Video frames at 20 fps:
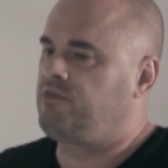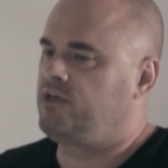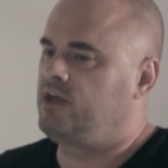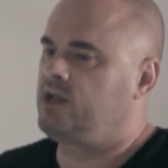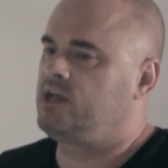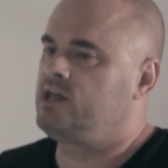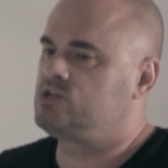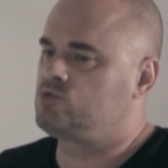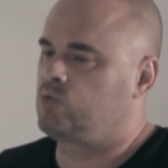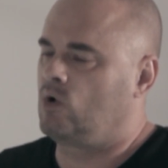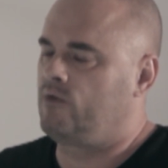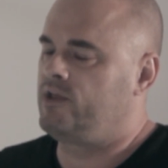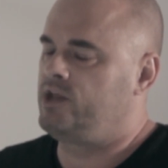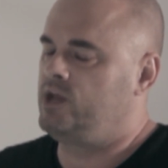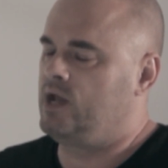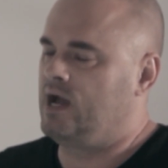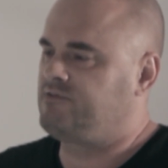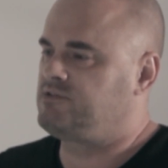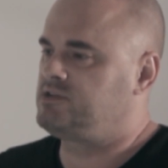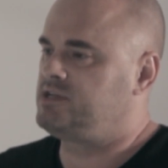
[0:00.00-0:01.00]
he's one that you
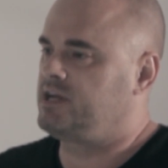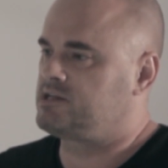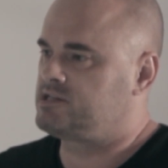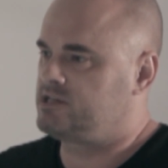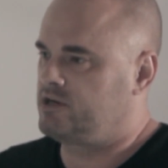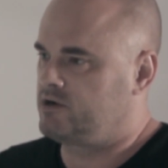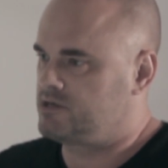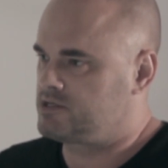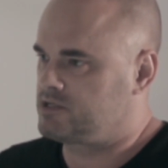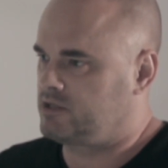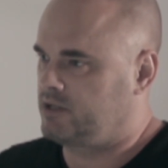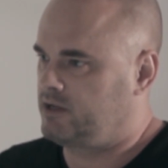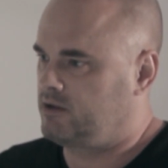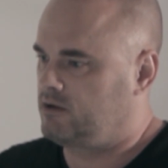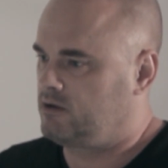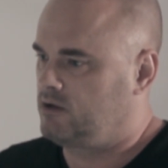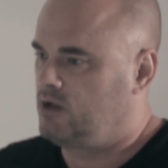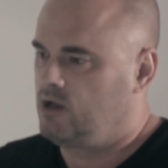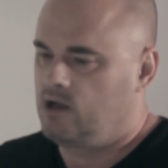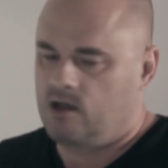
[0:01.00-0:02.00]
have to take seriously.
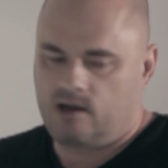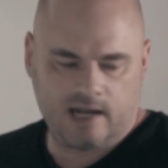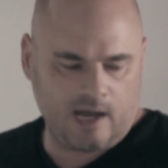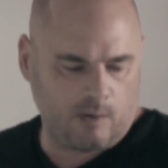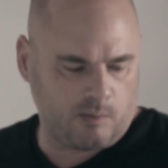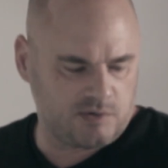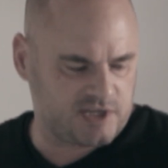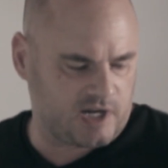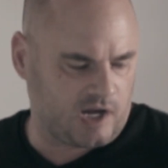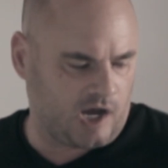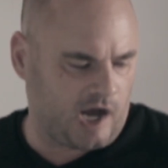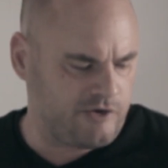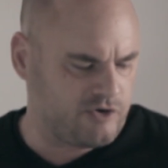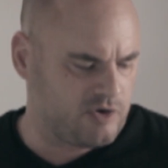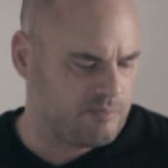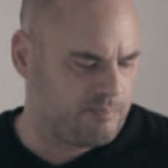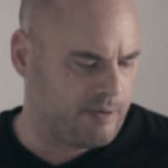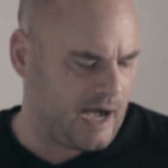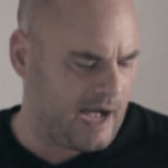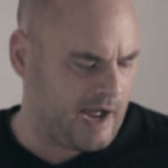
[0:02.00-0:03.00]
Mm-hmm. Now, was it
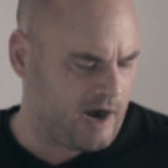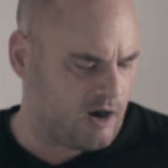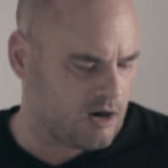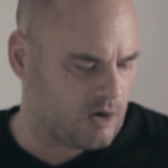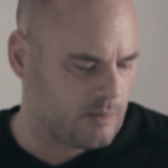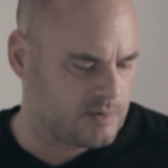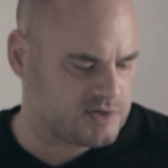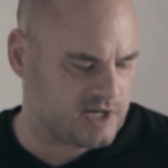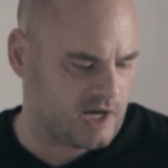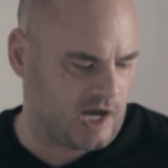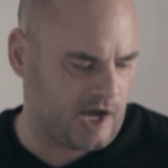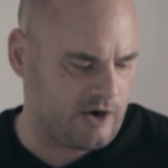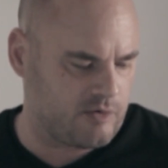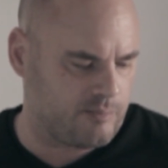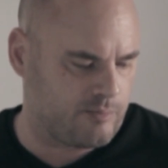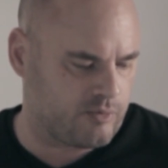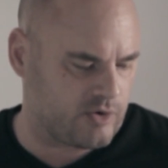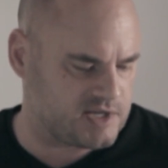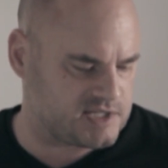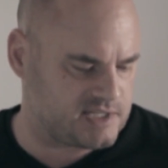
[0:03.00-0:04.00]
100 Bayer or was it 100
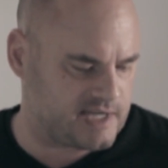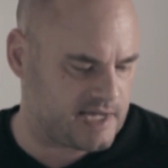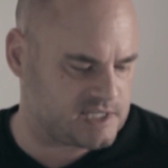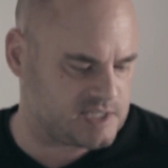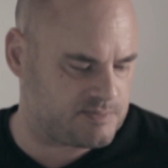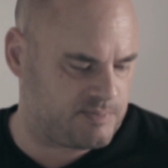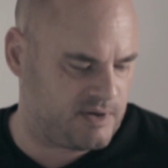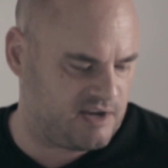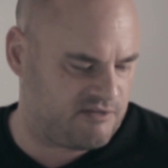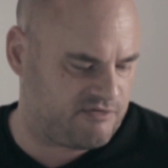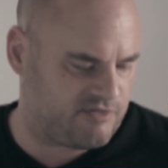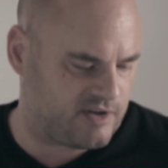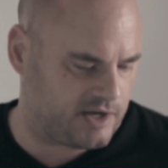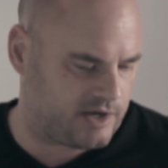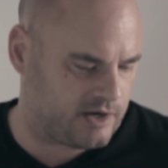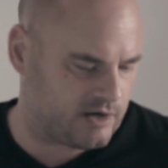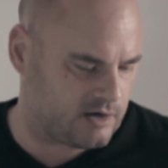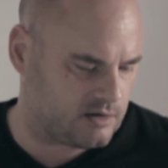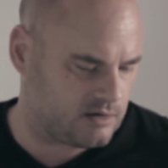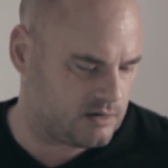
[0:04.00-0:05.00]
Brisnet Speed
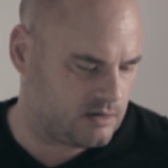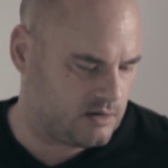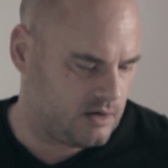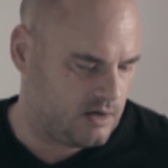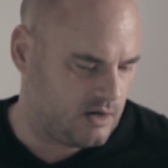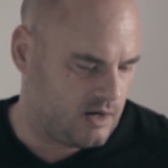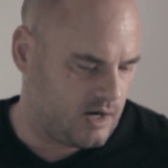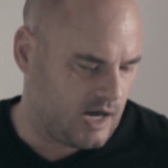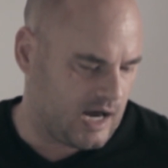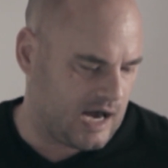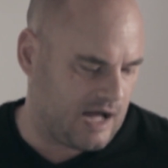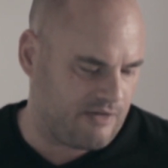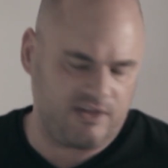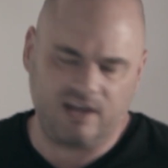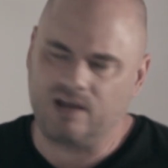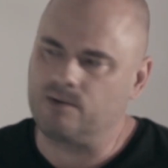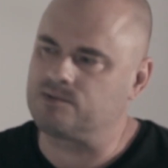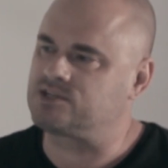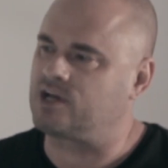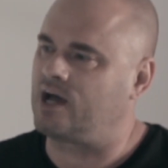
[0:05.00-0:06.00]
Figure? I think
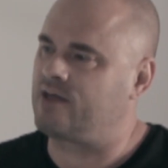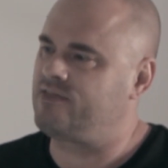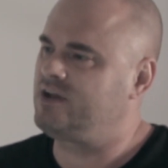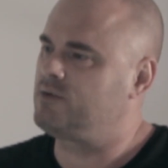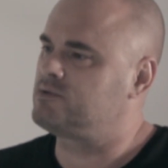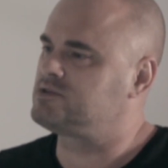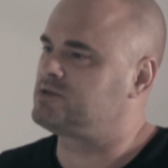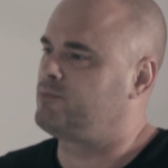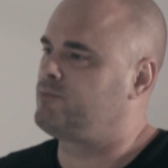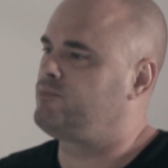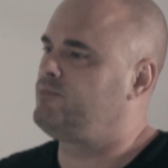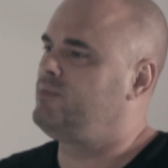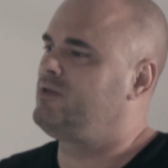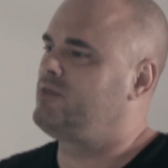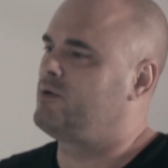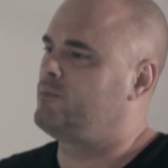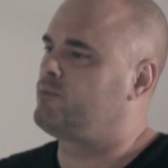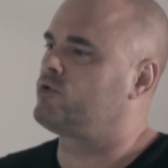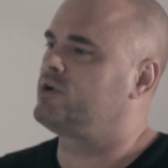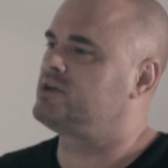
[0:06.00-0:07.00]
it was. I think it was the
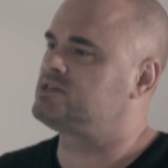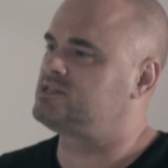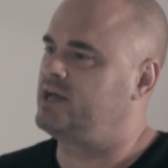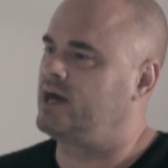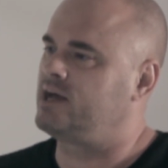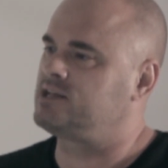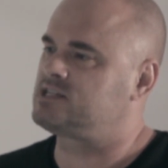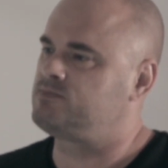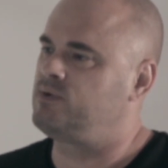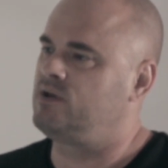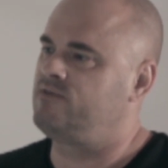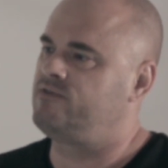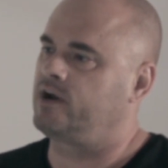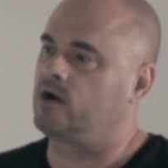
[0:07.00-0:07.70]
Brisnet Speed Figure.